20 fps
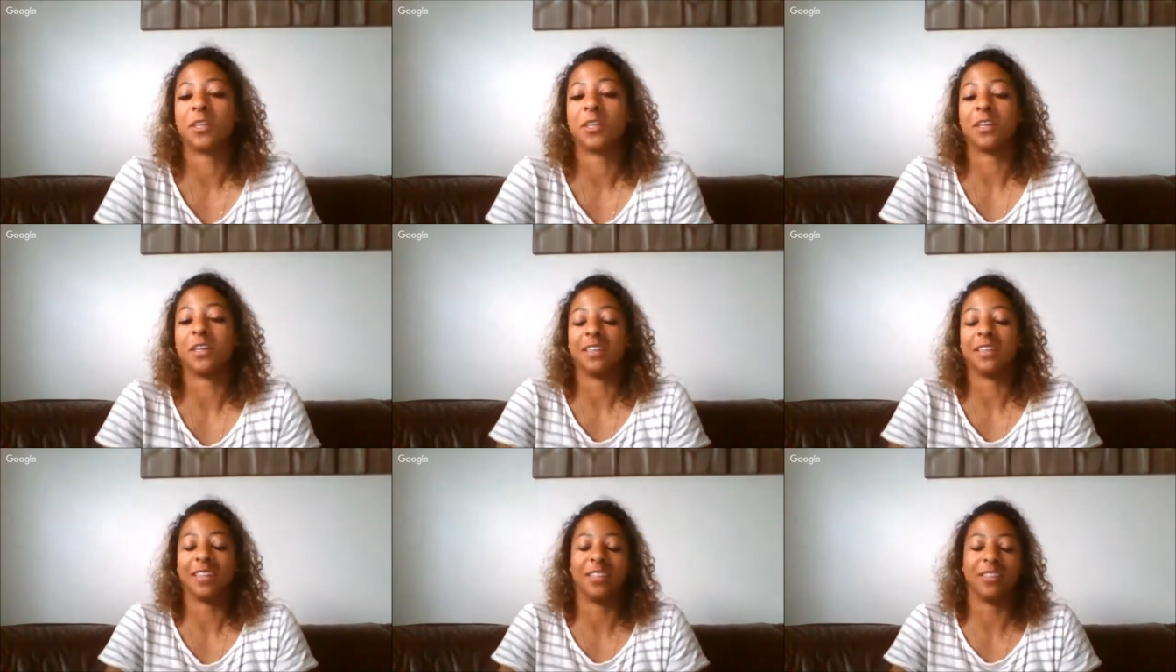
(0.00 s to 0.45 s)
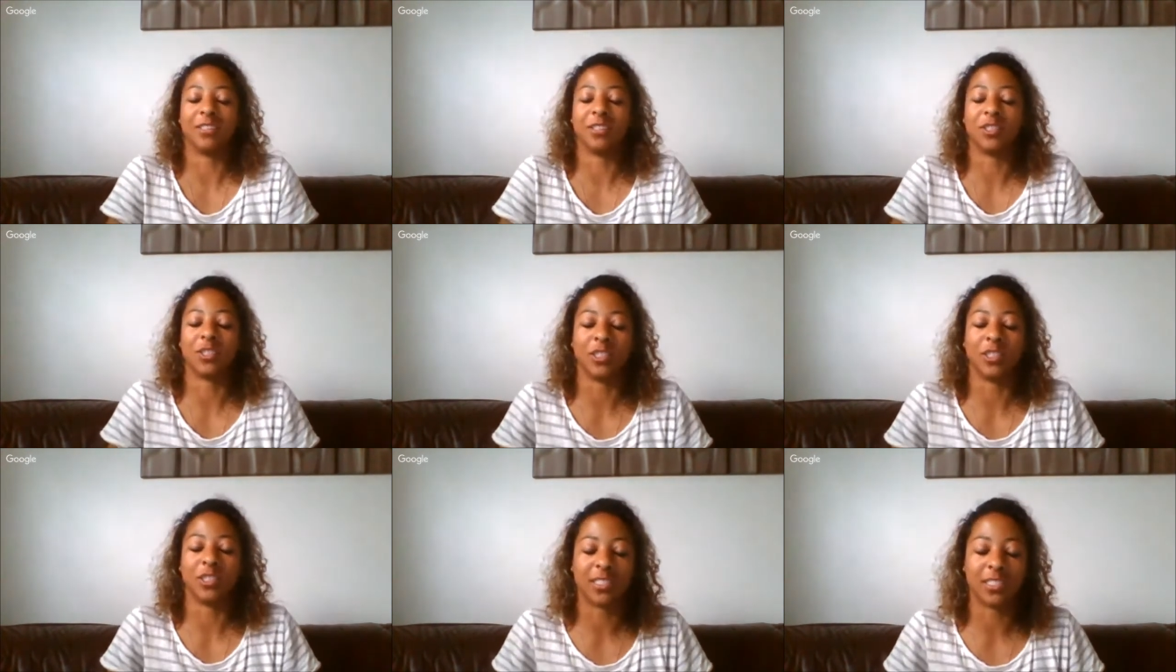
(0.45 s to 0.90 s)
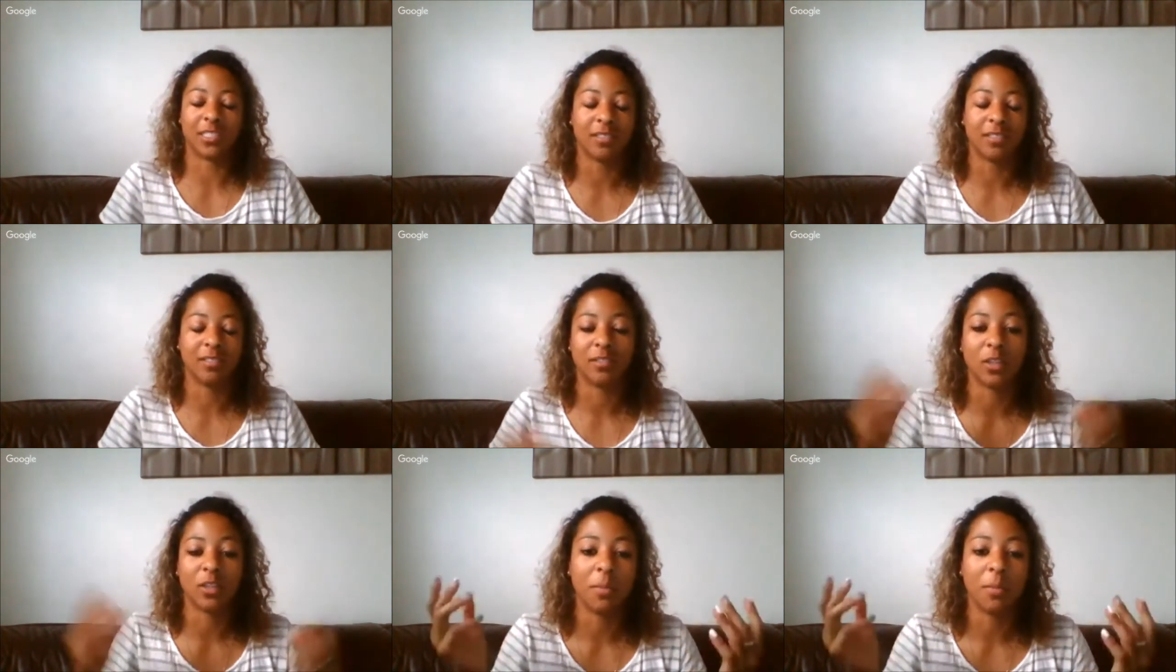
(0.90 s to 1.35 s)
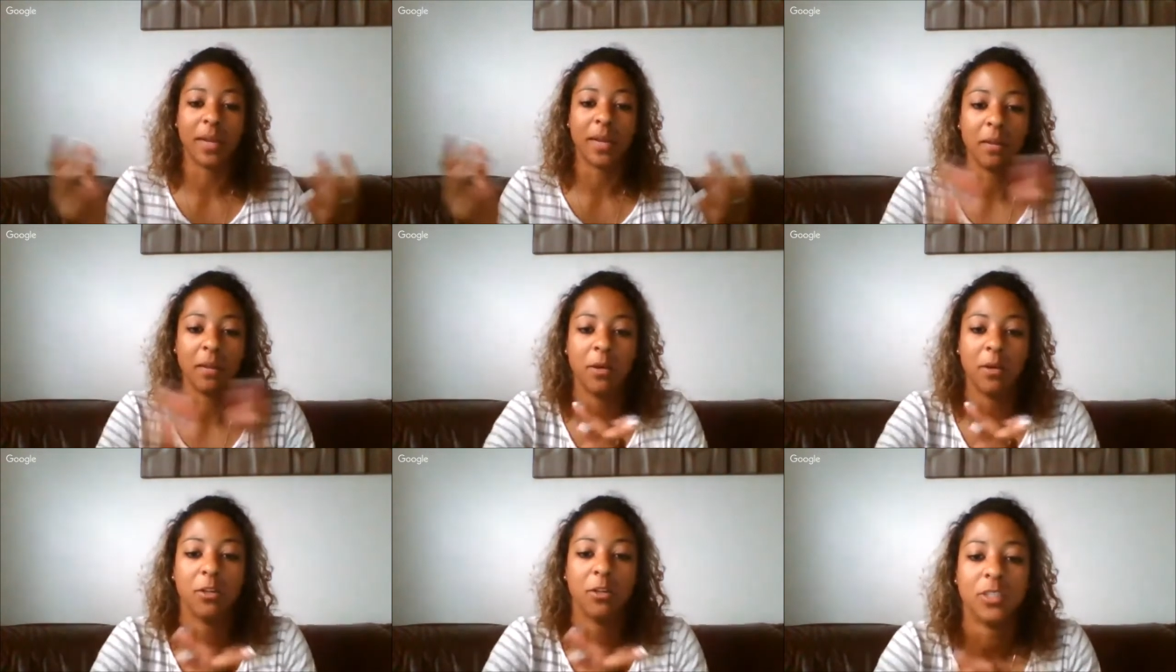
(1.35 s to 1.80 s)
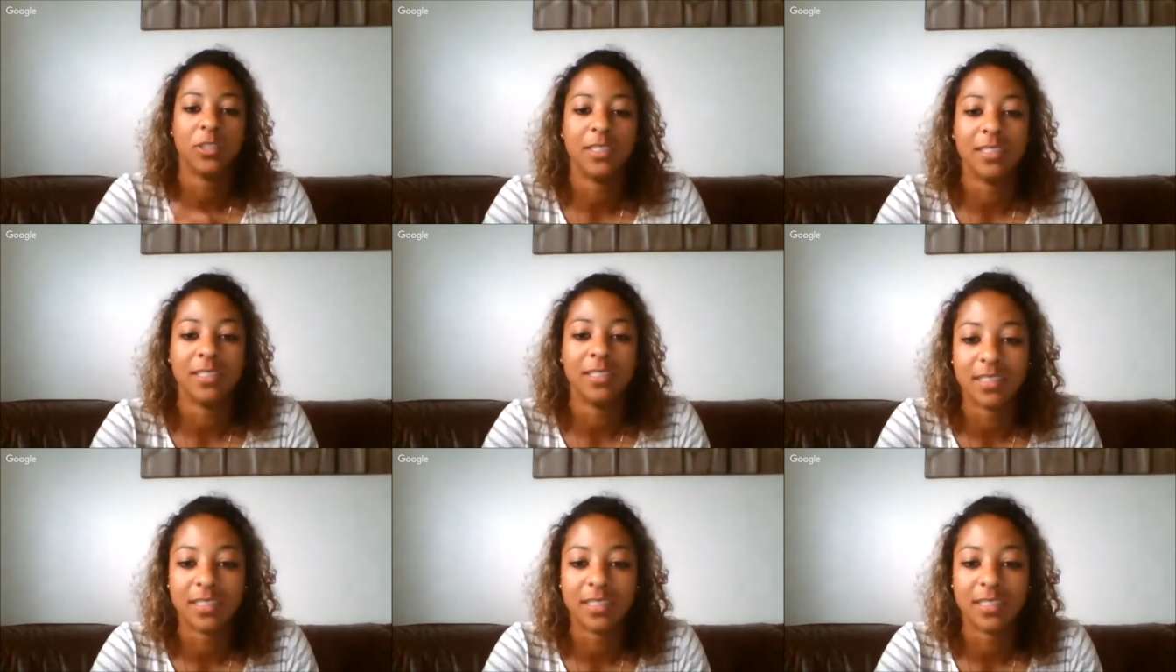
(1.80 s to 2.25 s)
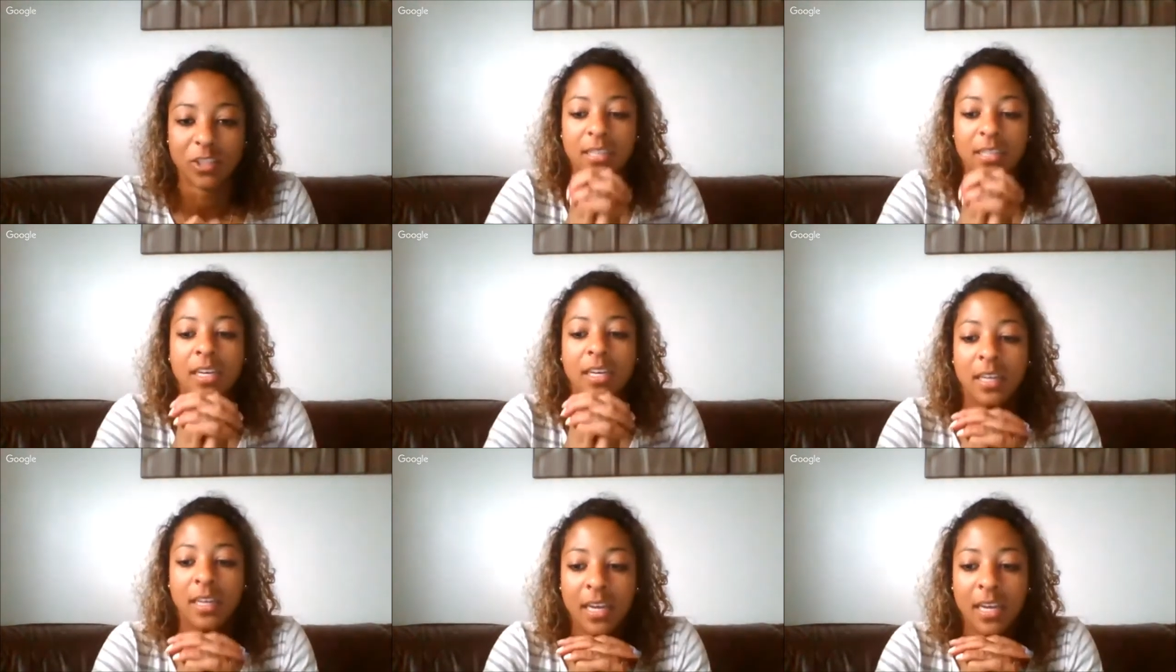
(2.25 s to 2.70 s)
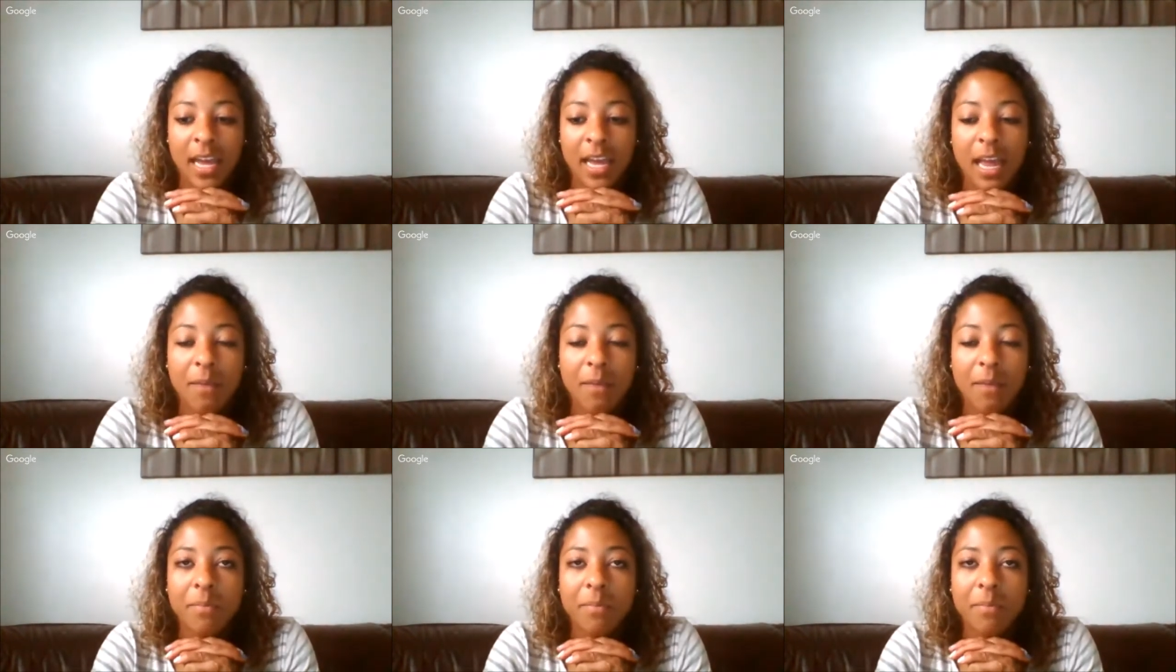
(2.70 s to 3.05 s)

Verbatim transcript: And there's just so many emotions, and just it,